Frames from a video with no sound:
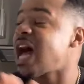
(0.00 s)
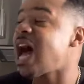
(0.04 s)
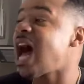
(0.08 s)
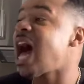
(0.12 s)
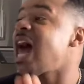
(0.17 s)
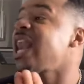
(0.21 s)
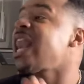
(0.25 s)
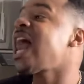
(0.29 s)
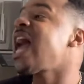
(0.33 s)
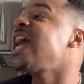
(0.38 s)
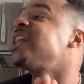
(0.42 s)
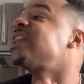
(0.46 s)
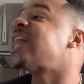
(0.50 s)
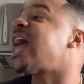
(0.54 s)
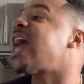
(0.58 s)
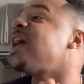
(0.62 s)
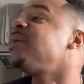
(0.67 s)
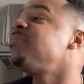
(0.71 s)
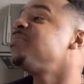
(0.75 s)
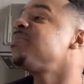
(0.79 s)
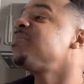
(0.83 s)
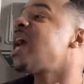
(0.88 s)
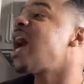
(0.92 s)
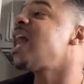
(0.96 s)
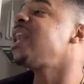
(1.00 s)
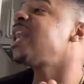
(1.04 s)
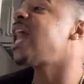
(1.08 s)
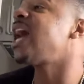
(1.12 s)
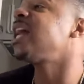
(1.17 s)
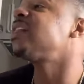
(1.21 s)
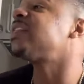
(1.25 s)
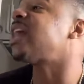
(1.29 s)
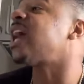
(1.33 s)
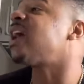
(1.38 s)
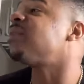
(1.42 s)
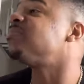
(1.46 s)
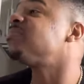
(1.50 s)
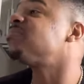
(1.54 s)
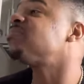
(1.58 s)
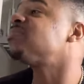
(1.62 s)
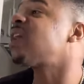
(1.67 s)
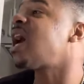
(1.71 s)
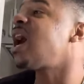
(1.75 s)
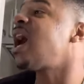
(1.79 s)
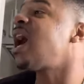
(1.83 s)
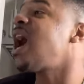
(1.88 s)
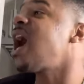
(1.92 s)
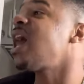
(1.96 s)
I like that. I like that.
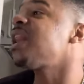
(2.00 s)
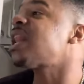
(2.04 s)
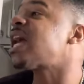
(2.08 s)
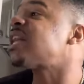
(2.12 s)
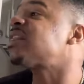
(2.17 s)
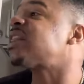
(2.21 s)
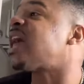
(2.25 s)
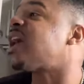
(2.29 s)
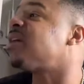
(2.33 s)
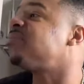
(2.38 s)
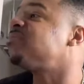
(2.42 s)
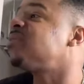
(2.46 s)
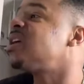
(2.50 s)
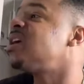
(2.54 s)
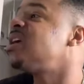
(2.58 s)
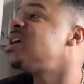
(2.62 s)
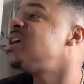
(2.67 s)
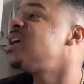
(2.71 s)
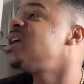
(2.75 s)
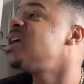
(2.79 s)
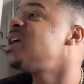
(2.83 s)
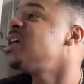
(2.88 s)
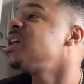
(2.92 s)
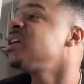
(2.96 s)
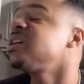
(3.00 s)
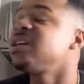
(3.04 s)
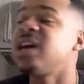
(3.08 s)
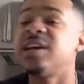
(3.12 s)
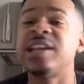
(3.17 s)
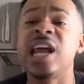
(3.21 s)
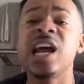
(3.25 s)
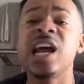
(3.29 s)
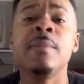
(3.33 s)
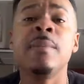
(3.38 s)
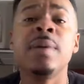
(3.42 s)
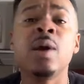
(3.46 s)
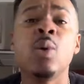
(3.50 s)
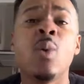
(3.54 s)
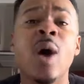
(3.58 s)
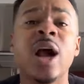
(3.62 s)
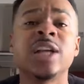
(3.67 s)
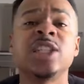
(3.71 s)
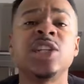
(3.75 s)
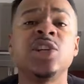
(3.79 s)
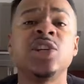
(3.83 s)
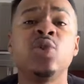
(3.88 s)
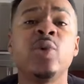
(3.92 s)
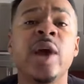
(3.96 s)
I like that. Because to be
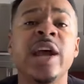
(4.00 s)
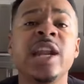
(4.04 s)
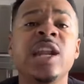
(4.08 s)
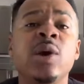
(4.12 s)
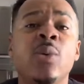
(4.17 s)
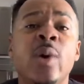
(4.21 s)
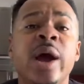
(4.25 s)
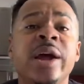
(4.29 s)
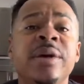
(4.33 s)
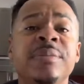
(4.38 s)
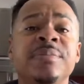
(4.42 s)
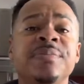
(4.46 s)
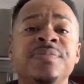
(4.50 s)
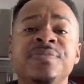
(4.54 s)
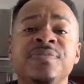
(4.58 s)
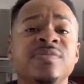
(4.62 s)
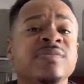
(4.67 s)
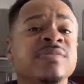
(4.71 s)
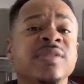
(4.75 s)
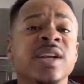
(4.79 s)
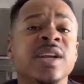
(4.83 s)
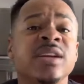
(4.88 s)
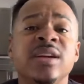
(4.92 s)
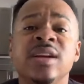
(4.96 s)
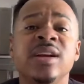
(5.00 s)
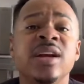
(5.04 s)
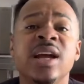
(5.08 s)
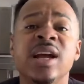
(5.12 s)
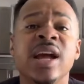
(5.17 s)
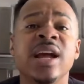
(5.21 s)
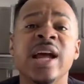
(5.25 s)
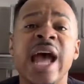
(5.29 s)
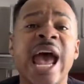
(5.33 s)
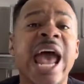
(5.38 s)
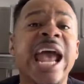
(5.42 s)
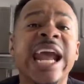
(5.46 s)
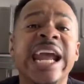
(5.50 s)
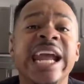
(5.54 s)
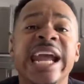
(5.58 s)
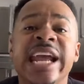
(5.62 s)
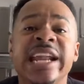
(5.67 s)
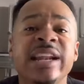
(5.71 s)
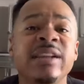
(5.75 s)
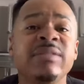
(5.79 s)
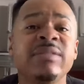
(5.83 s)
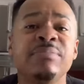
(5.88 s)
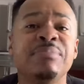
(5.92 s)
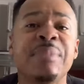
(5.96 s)
watching you anyway.
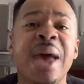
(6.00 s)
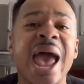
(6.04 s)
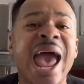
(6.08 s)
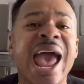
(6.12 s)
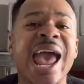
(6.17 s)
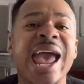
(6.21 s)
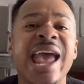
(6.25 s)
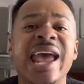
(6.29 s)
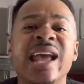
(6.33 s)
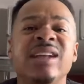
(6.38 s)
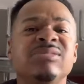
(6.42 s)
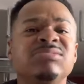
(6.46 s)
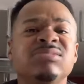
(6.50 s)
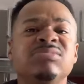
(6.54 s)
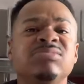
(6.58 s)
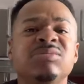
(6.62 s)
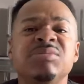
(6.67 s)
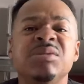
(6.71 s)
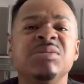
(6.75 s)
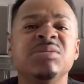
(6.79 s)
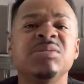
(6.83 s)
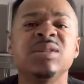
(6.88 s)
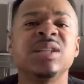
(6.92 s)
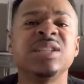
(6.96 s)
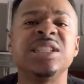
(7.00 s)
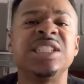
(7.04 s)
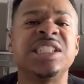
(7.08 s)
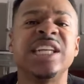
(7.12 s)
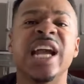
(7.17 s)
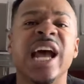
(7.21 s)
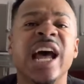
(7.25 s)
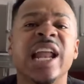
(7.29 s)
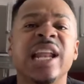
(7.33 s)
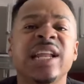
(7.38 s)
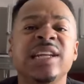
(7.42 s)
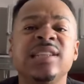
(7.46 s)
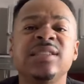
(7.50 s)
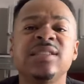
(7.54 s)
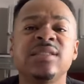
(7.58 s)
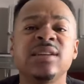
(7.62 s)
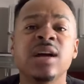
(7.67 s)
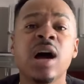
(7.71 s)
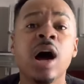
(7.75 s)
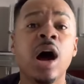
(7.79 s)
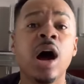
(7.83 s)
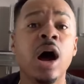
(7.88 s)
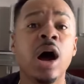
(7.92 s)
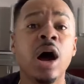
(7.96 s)
Hating, mad, jealous.
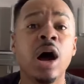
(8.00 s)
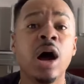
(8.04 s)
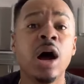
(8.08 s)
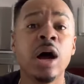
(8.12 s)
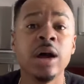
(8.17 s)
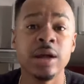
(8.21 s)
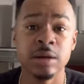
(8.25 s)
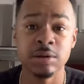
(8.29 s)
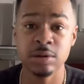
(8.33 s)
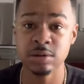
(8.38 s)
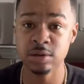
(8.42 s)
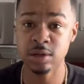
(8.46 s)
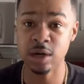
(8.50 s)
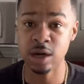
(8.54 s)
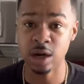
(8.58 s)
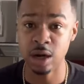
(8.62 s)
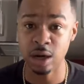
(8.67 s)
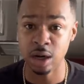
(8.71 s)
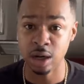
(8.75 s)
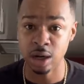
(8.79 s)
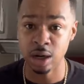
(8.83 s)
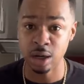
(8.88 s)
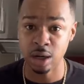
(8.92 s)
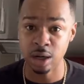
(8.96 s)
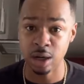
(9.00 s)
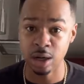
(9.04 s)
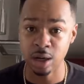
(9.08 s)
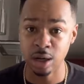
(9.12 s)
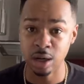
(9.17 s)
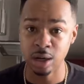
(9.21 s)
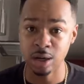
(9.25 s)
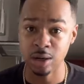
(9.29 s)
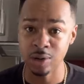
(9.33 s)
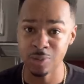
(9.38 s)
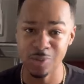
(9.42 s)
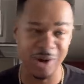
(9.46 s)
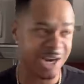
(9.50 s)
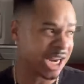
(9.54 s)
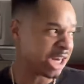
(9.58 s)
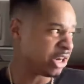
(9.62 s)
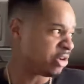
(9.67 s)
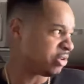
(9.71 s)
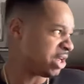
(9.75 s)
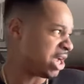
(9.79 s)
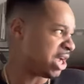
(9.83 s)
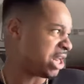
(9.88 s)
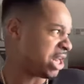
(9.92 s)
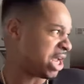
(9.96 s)
Oh, oh, where they
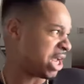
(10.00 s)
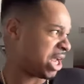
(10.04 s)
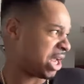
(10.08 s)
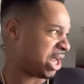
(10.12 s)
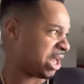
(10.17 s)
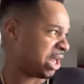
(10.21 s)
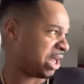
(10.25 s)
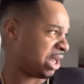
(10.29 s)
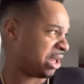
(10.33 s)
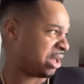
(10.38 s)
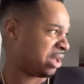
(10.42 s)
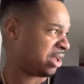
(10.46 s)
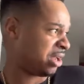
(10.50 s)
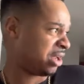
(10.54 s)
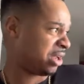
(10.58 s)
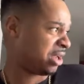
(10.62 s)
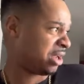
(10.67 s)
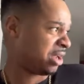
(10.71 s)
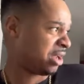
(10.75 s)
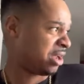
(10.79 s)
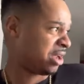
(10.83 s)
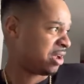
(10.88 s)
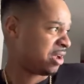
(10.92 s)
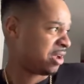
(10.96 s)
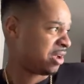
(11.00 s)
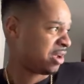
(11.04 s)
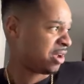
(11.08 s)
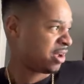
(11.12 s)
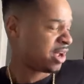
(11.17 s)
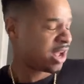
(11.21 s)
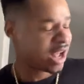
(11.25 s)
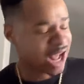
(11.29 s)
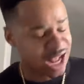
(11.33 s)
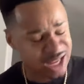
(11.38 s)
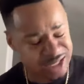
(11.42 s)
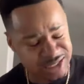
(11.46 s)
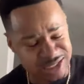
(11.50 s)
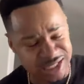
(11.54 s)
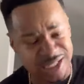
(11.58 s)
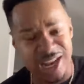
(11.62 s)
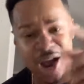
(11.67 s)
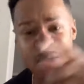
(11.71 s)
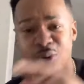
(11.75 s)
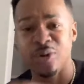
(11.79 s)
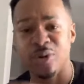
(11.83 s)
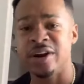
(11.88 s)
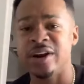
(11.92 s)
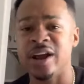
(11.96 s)
do that at? I'll see
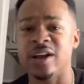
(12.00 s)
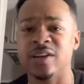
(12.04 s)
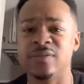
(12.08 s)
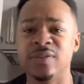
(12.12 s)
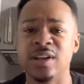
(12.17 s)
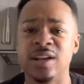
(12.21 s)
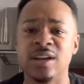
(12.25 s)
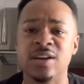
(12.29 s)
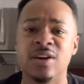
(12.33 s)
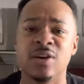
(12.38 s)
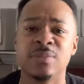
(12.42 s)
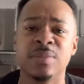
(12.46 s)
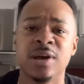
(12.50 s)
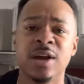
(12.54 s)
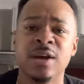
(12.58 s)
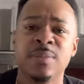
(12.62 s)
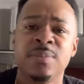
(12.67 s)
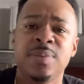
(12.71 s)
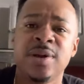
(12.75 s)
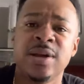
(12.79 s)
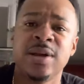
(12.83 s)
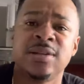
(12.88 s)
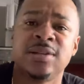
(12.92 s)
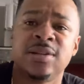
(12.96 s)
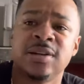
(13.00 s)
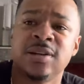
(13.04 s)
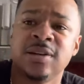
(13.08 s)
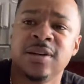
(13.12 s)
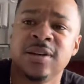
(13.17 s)
y'all in the next video, man. Peace.